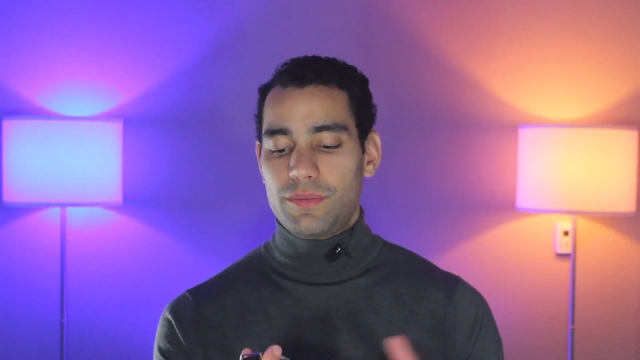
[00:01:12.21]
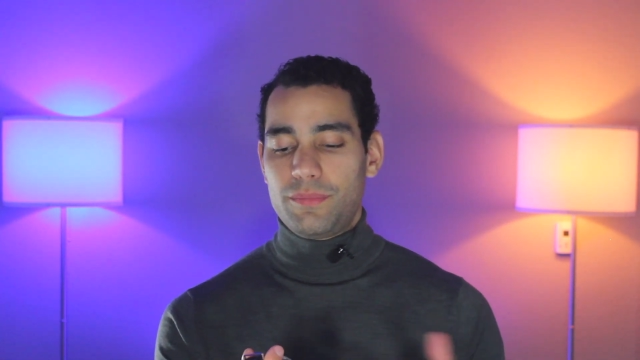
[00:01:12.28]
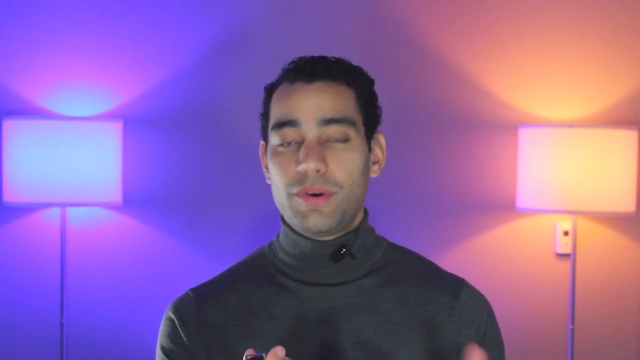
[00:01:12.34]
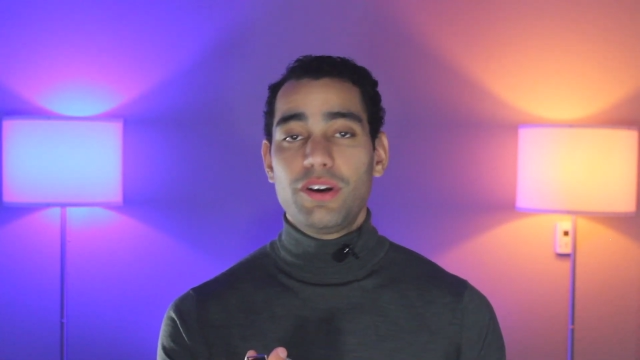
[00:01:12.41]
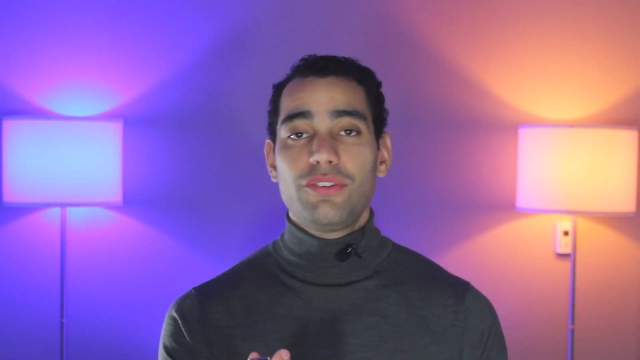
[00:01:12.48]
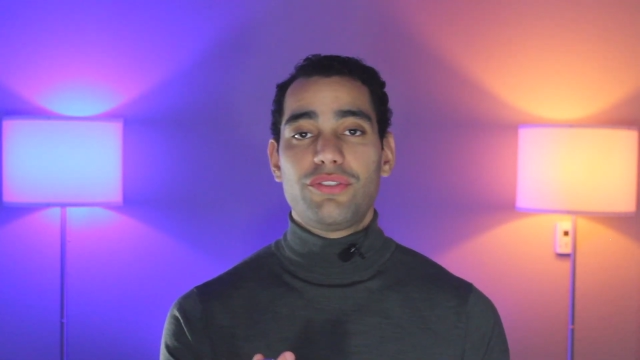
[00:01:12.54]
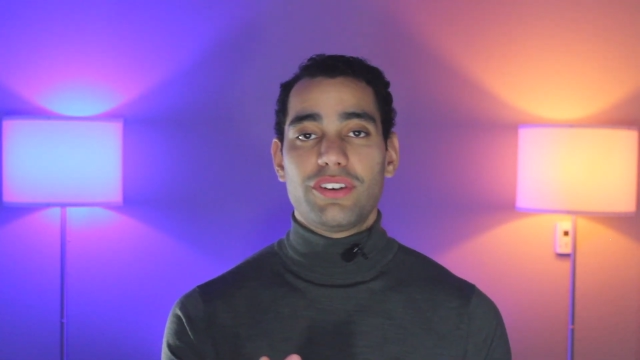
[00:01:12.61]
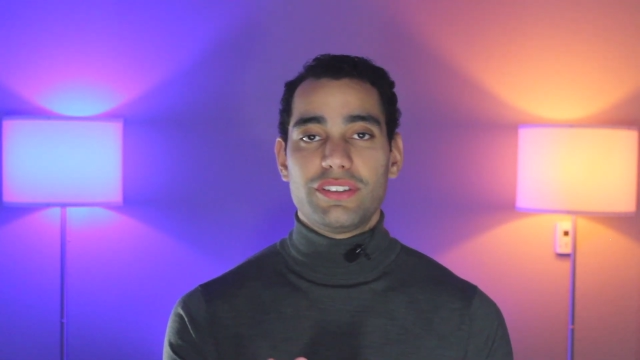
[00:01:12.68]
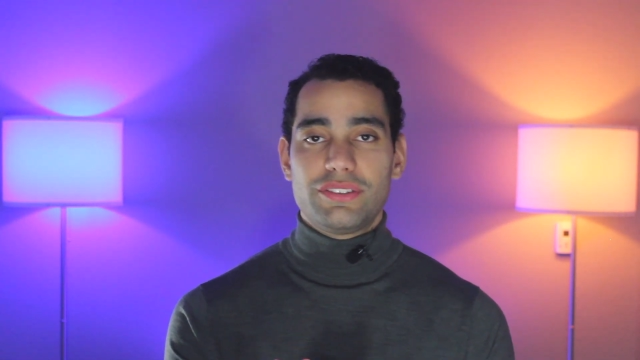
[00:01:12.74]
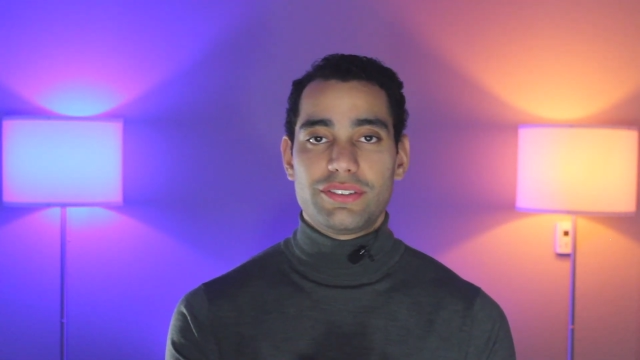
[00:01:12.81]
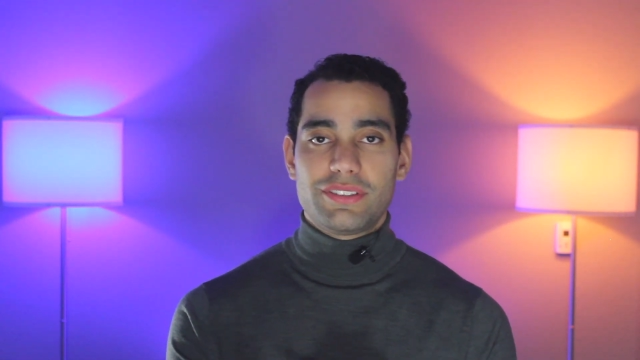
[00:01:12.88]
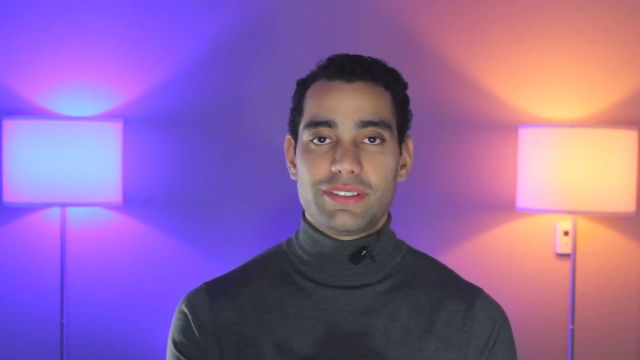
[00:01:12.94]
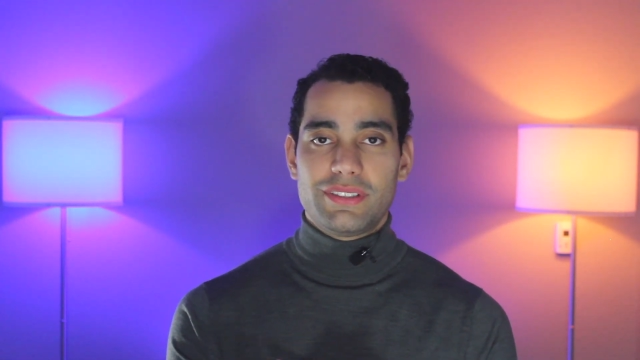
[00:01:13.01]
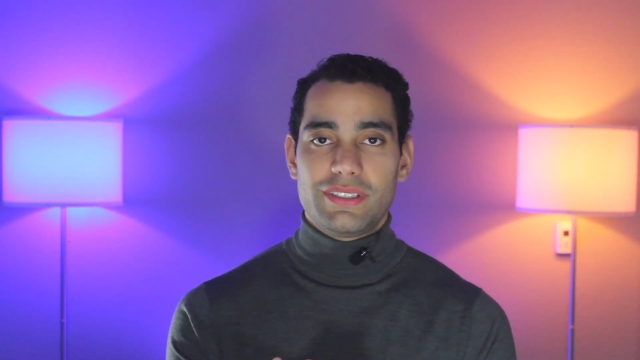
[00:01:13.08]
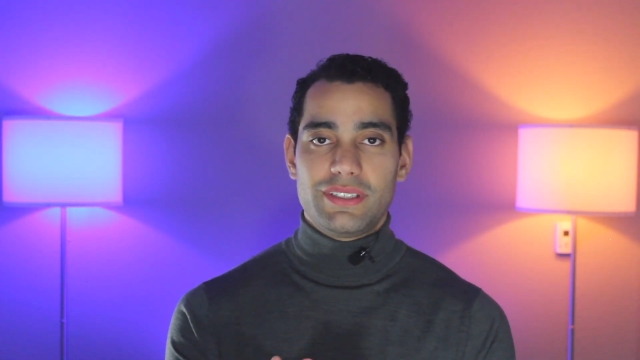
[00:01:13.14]

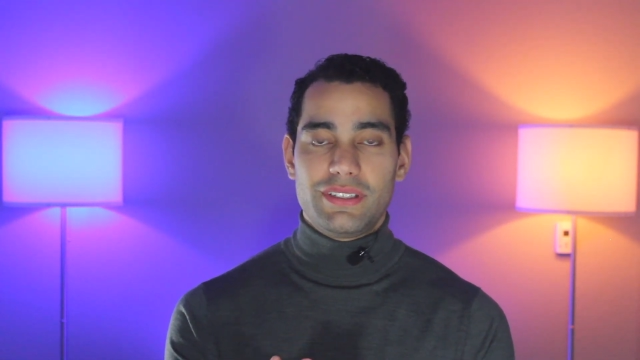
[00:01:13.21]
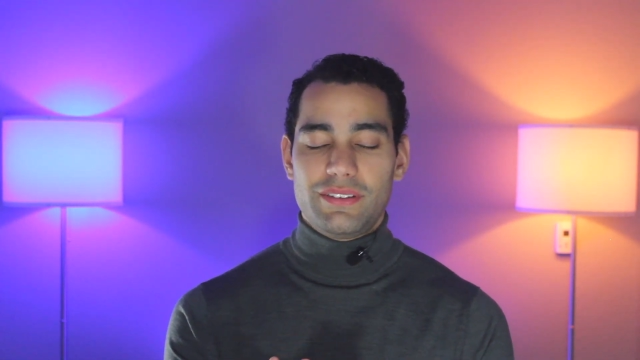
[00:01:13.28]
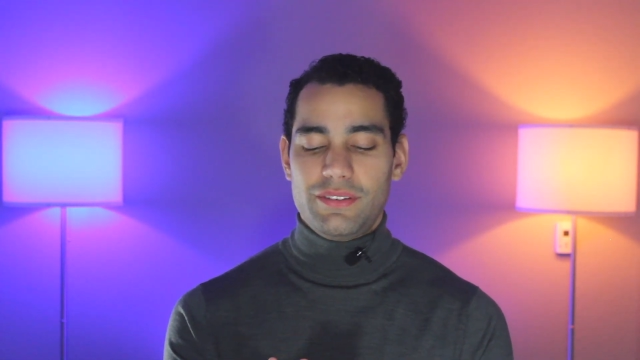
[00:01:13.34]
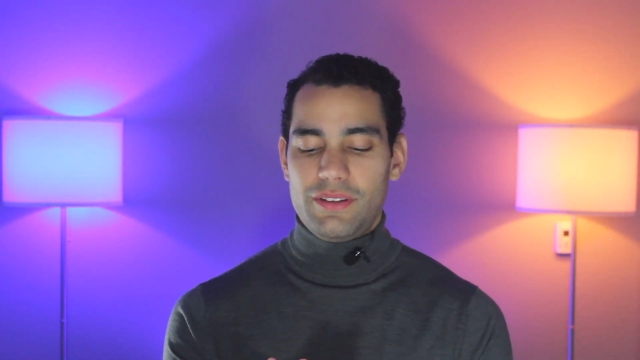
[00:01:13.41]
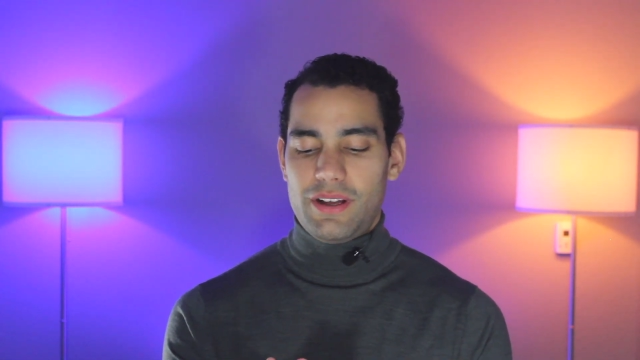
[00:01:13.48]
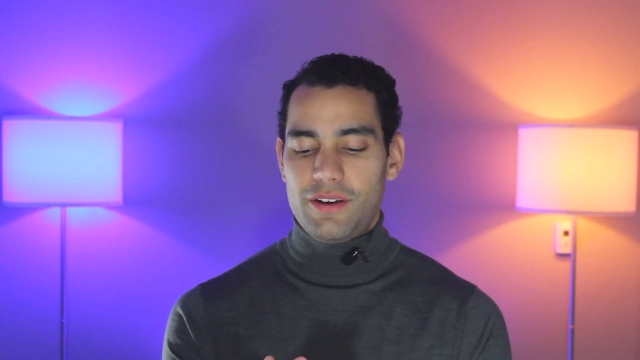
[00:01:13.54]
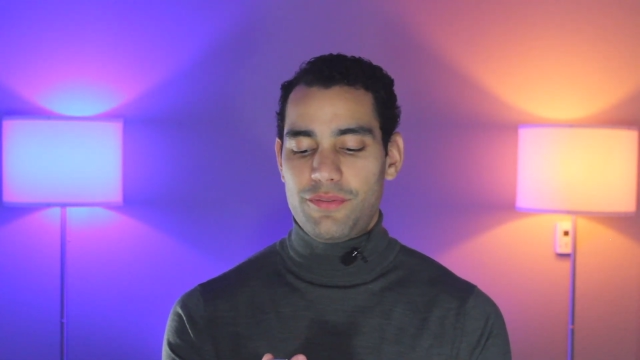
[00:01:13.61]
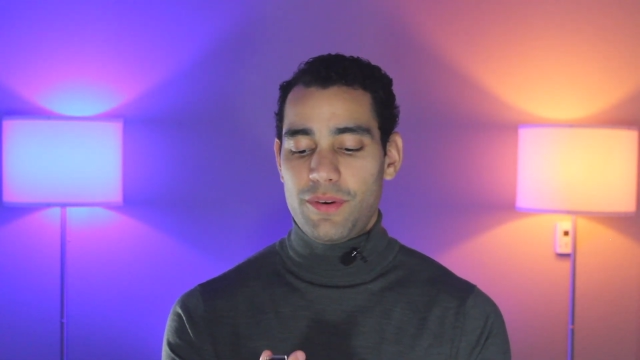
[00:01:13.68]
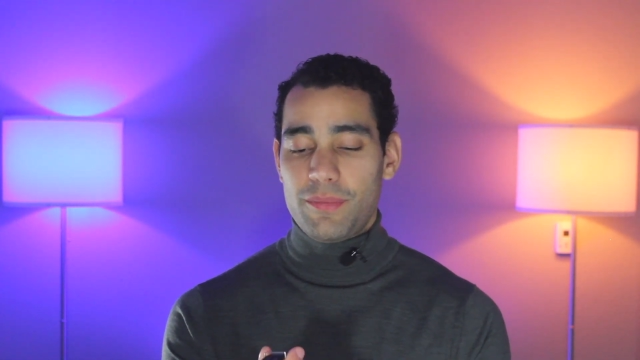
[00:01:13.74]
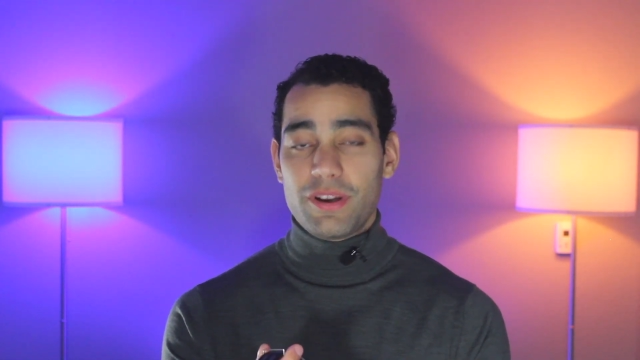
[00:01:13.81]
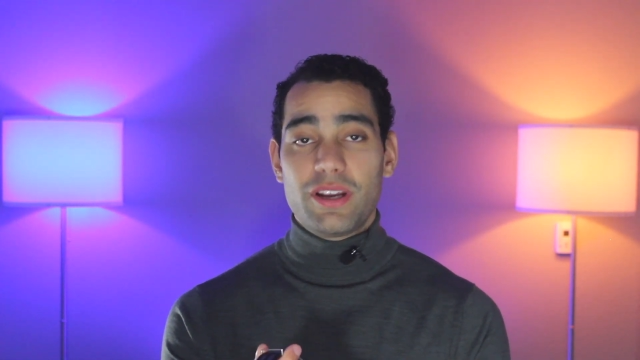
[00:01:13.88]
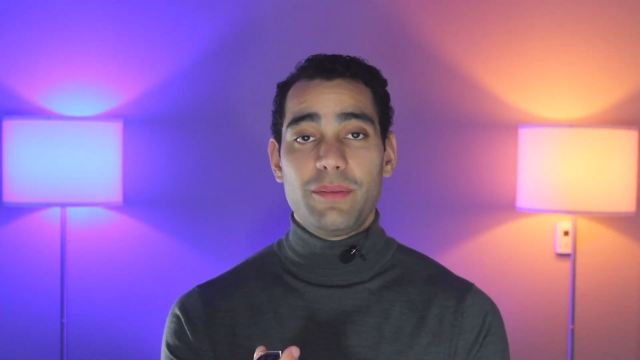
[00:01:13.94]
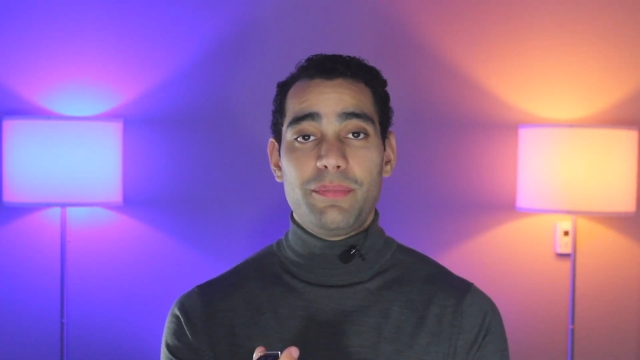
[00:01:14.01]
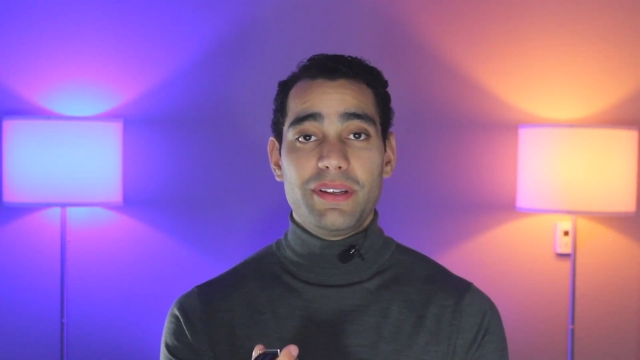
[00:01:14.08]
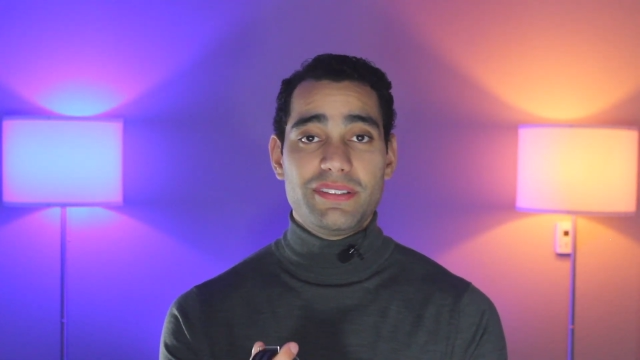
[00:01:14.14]
purchased from a
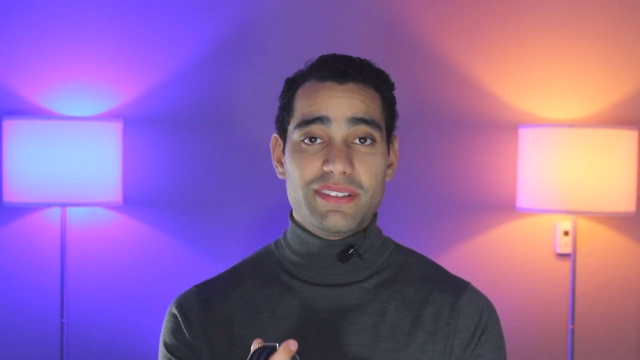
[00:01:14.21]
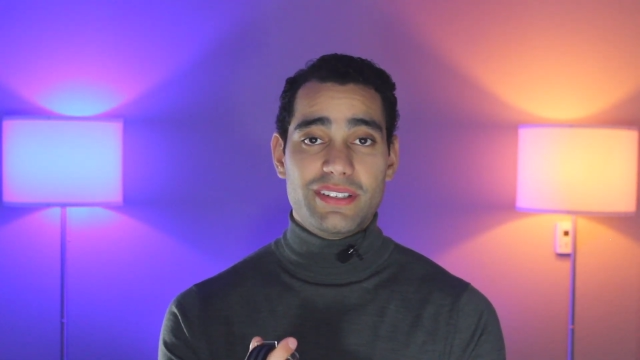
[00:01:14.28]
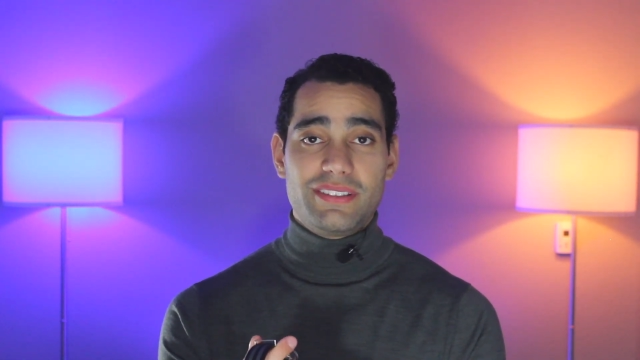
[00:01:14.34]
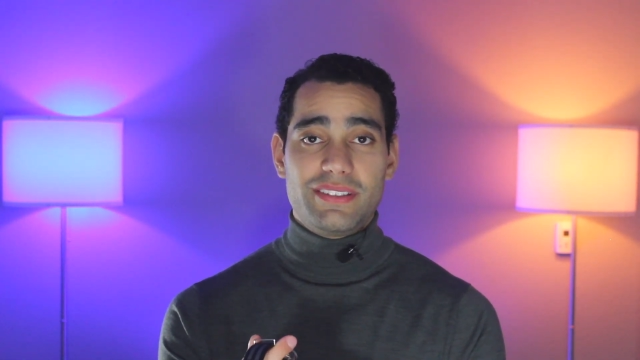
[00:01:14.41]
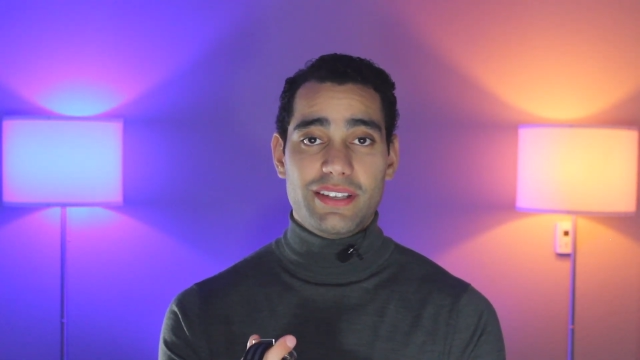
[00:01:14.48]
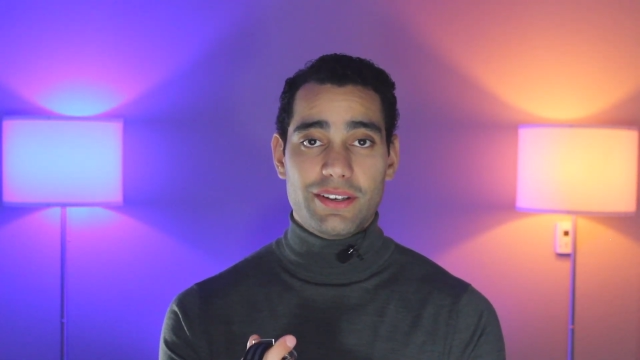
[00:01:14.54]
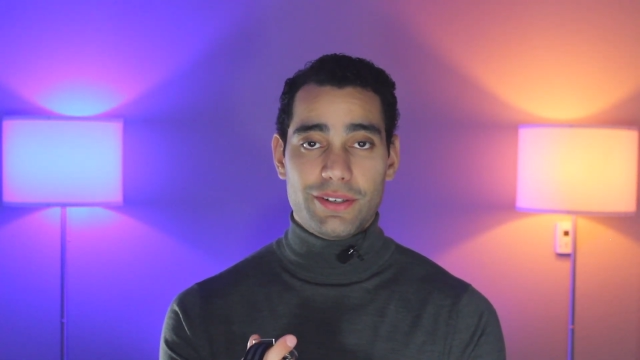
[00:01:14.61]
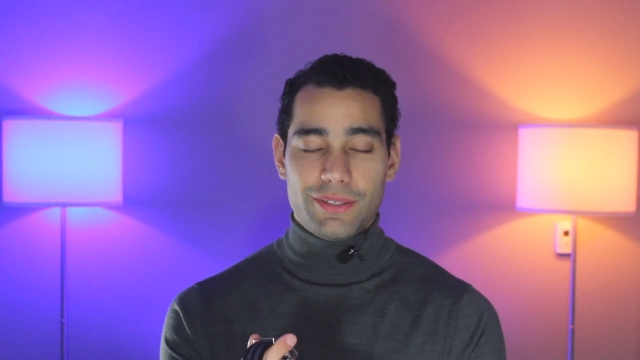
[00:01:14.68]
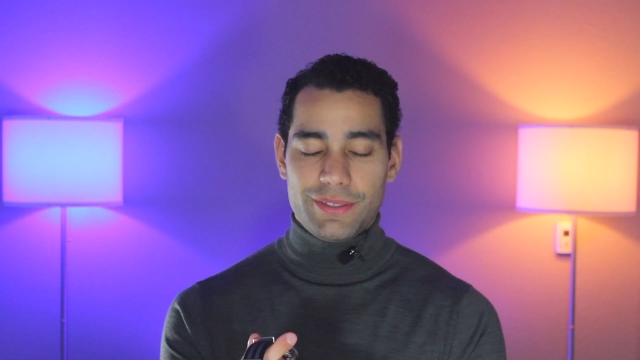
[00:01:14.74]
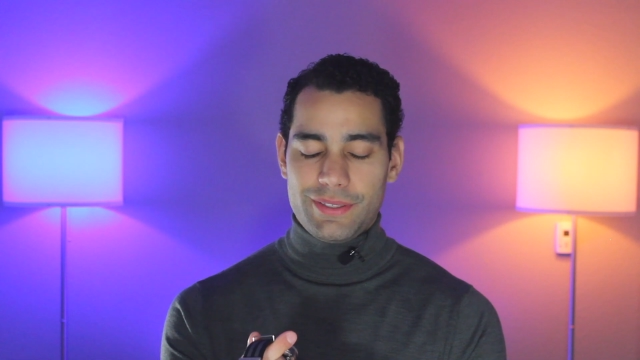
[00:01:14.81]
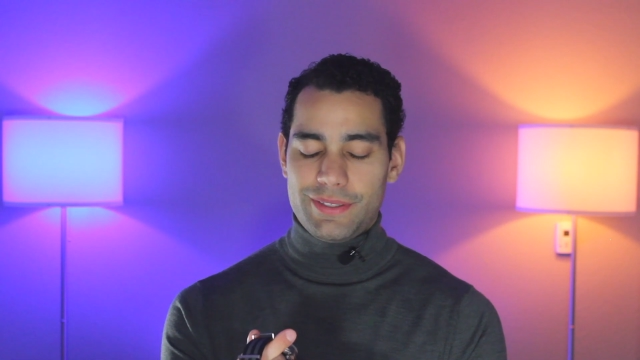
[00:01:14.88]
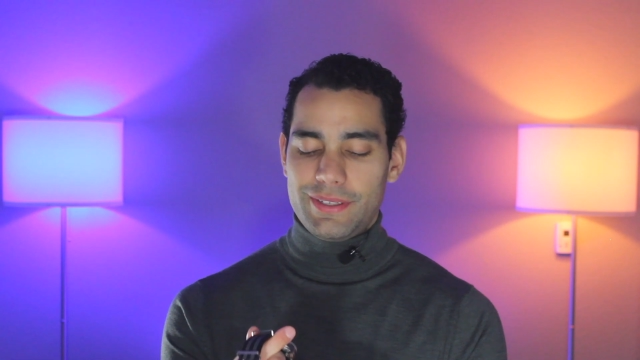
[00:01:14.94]
good business deal.